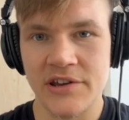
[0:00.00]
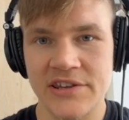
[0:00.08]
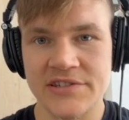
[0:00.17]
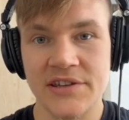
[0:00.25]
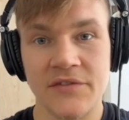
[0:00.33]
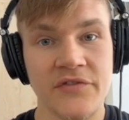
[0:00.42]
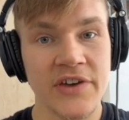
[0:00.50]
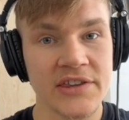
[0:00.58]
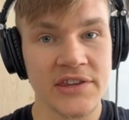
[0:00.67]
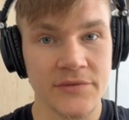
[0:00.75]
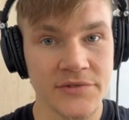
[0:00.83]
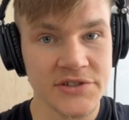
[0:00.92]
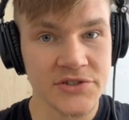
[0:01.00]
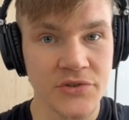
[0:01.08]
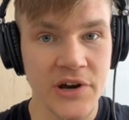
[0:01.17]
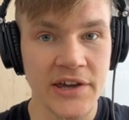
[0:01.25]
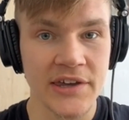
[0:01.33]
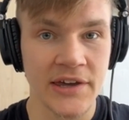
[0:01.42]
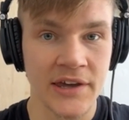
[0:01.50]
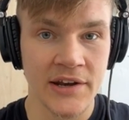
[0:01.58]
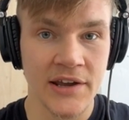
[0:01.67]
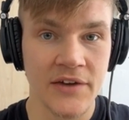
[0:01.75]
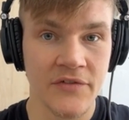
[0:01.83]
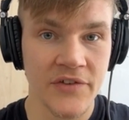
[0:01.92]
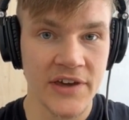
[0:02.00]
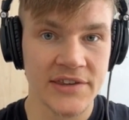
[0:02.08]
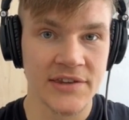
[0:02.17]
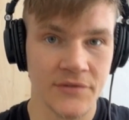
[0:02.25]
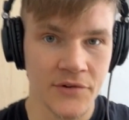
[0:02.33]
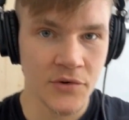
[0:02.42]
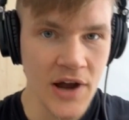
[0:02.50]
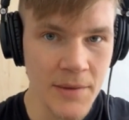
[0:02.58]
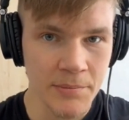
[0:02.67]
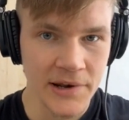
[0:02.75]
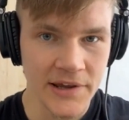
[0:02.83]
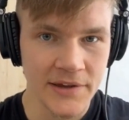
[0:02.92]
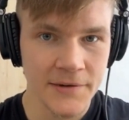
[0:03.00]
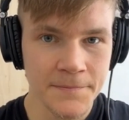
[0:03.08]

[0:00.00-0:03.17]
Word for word: is effective striking and effective grappling.